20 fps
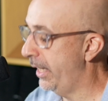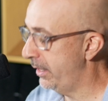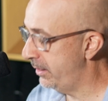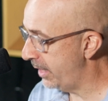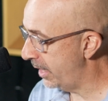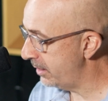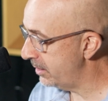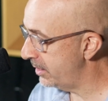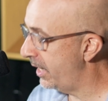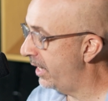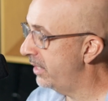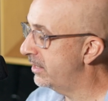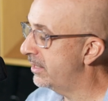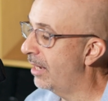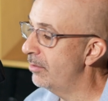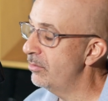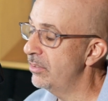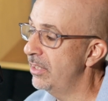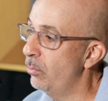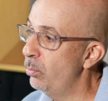at designated
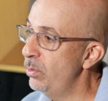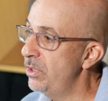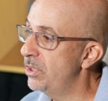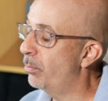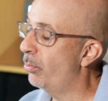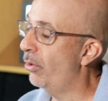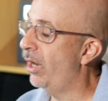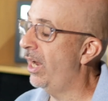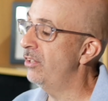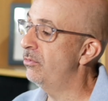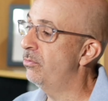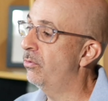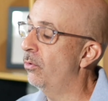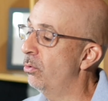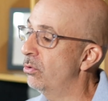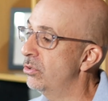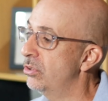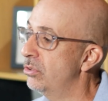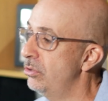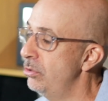times, and then we surprise
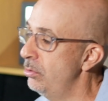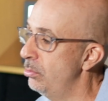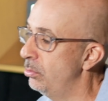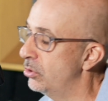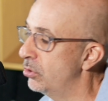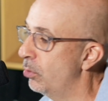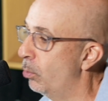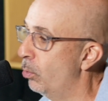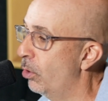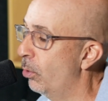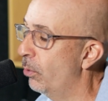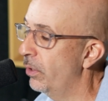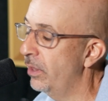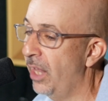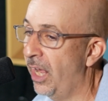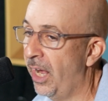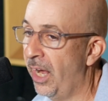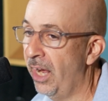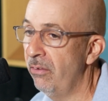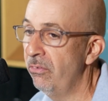folks too. So we're going
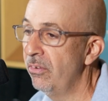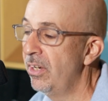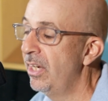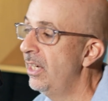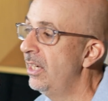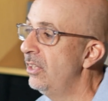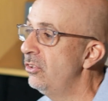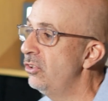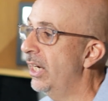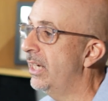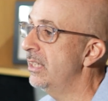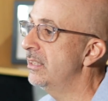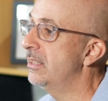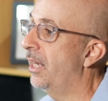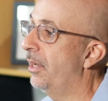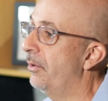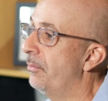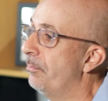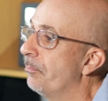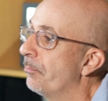live. Check us
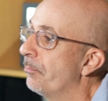out.